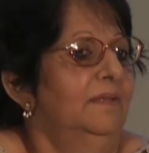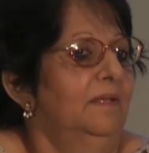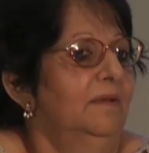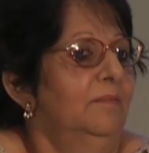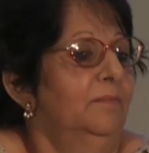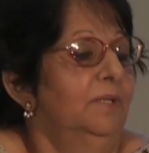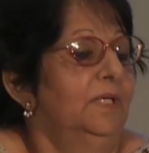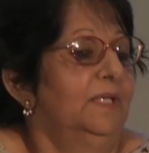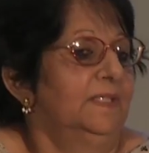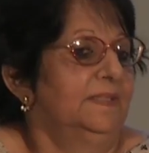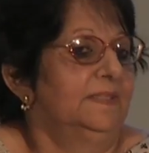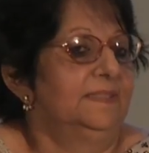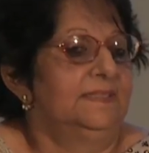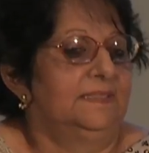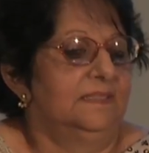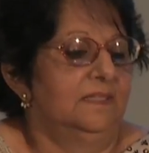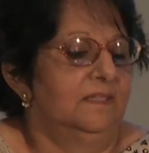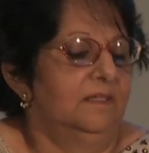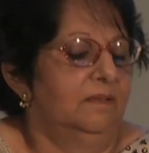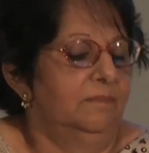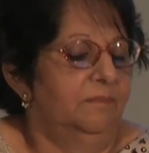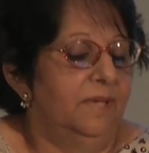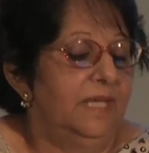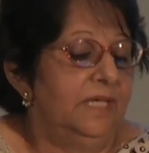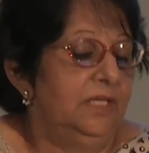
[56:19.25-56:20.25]
uh, because
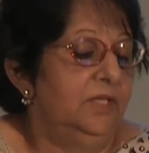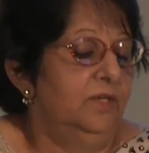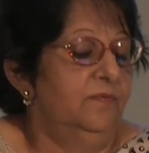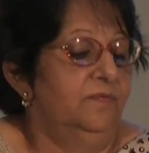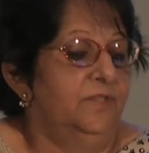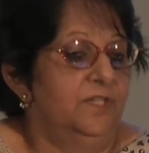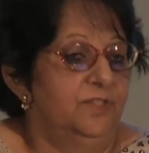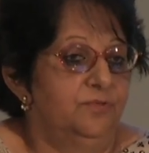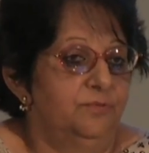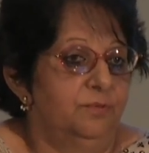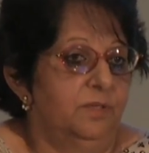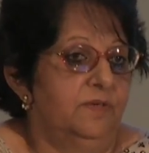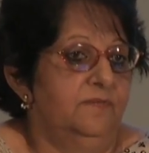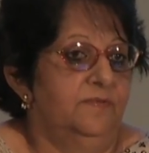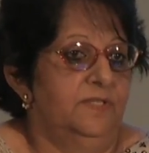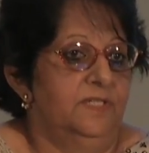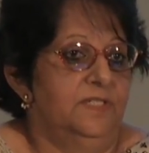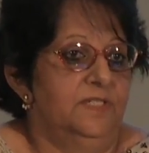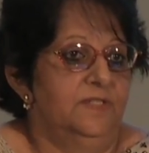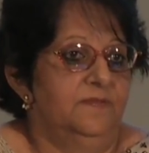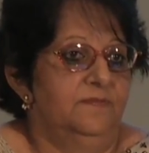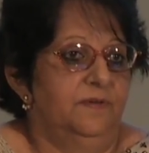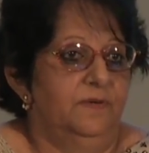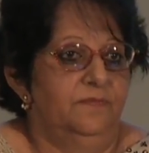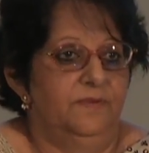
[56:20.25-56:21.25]
uh, many of these
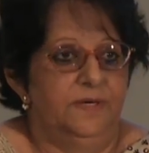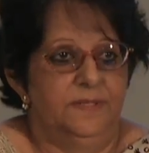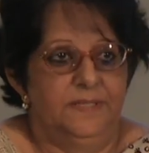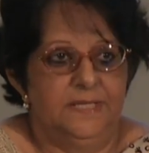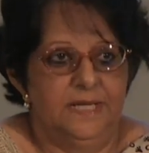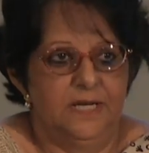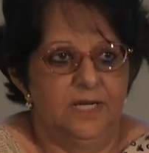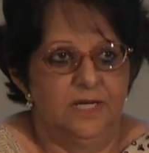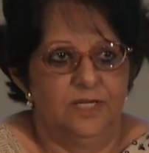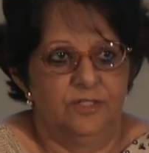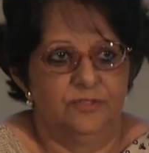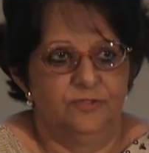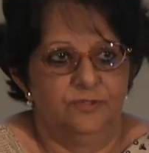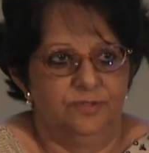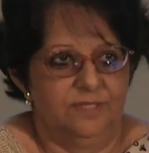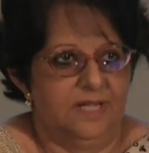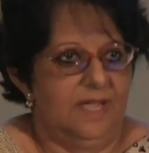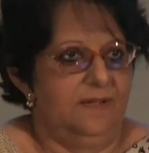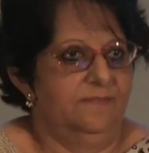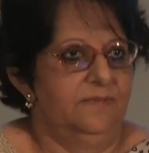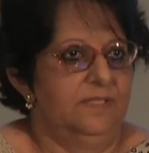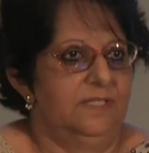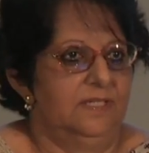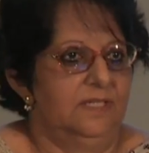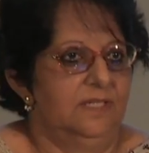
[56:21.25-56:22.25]
rivers were very hard to
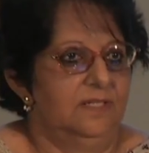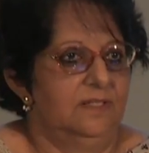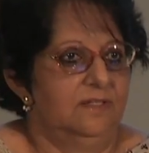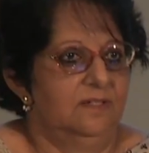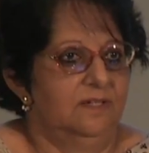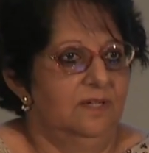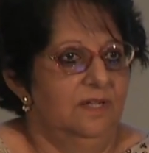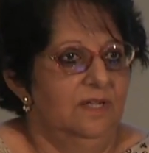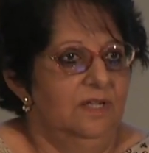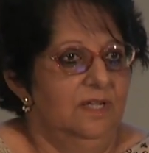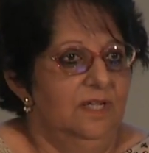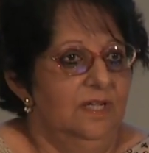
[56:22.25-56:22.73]
navigate,